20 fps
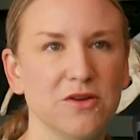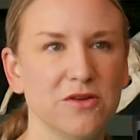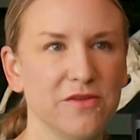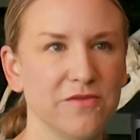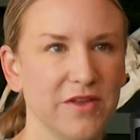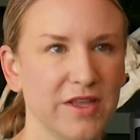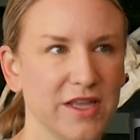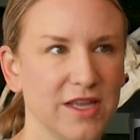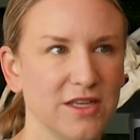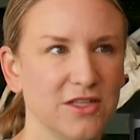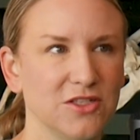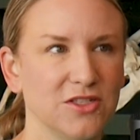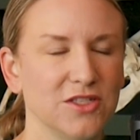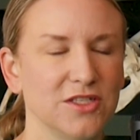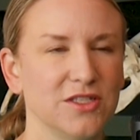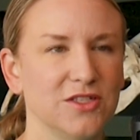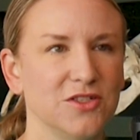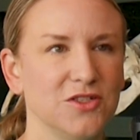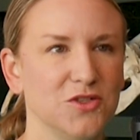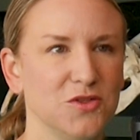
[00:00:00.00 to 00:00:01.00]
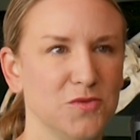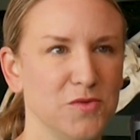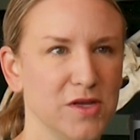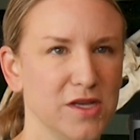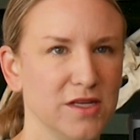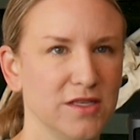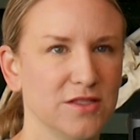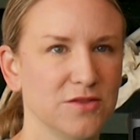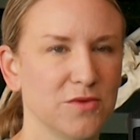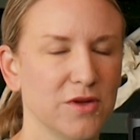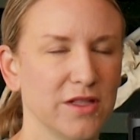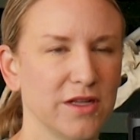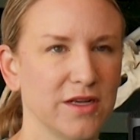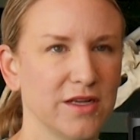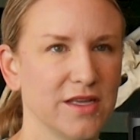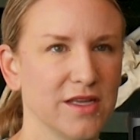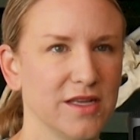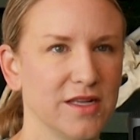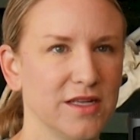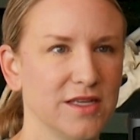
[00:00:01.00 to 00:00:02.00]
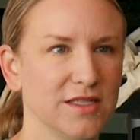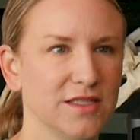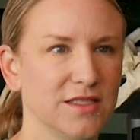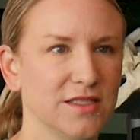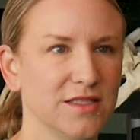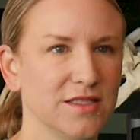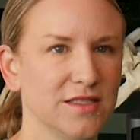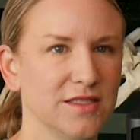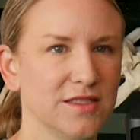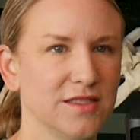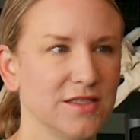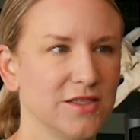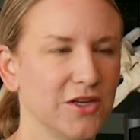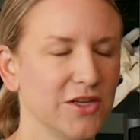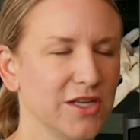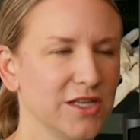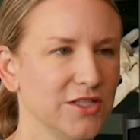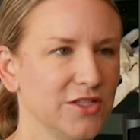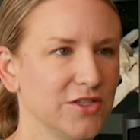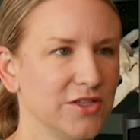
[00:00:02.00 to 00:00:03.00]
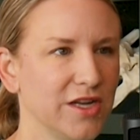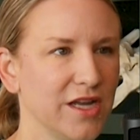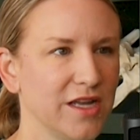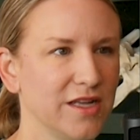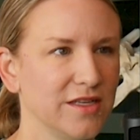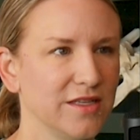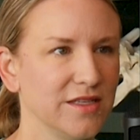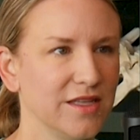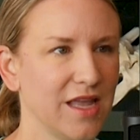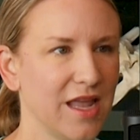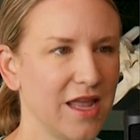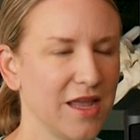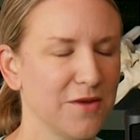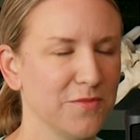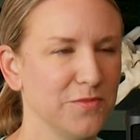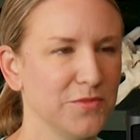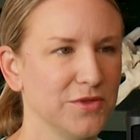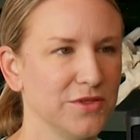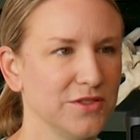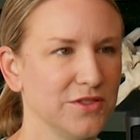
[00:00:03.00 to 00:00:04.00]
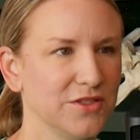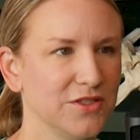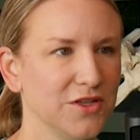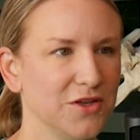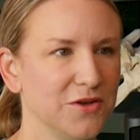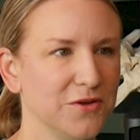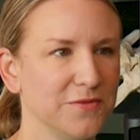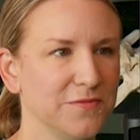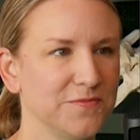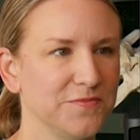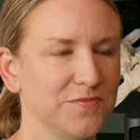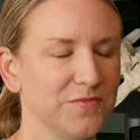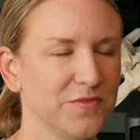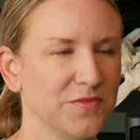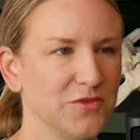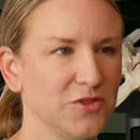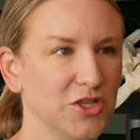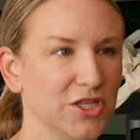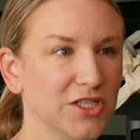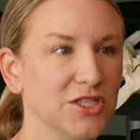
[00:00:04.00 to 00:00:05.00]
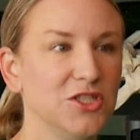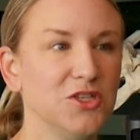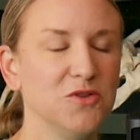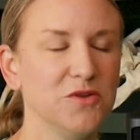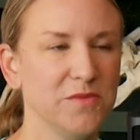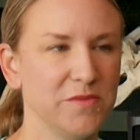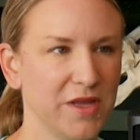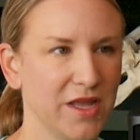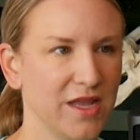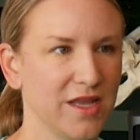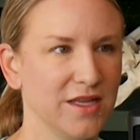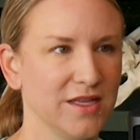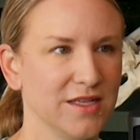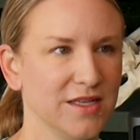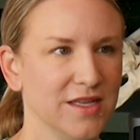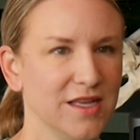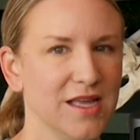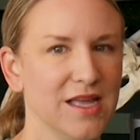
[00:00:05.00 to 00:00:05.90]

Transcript: go on vacation in 2 weeks while our kids are at camp. So just you and me.